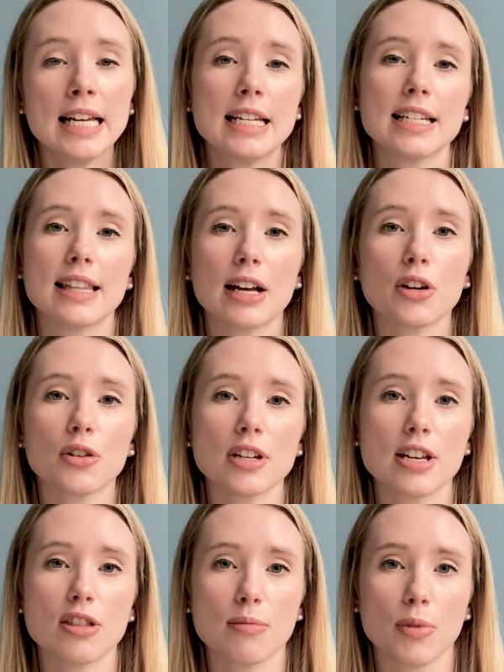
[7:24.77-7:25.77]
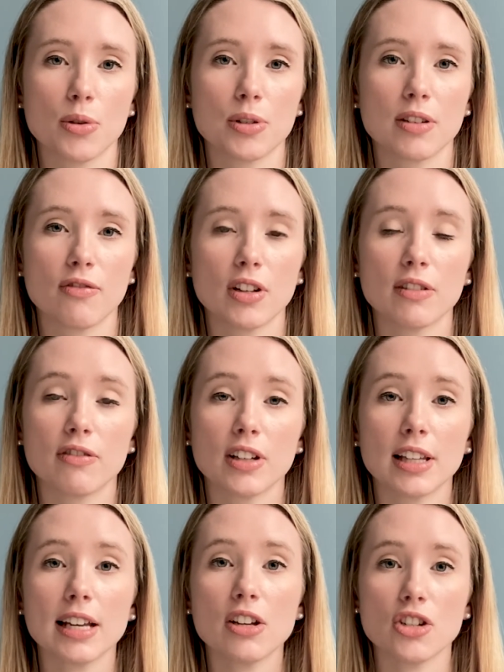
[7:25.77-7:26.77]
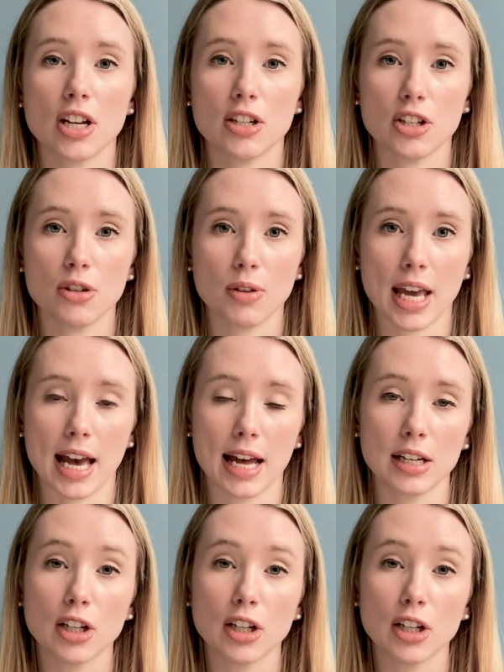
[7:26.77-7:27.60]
to then create the most fulfilling agenda you can,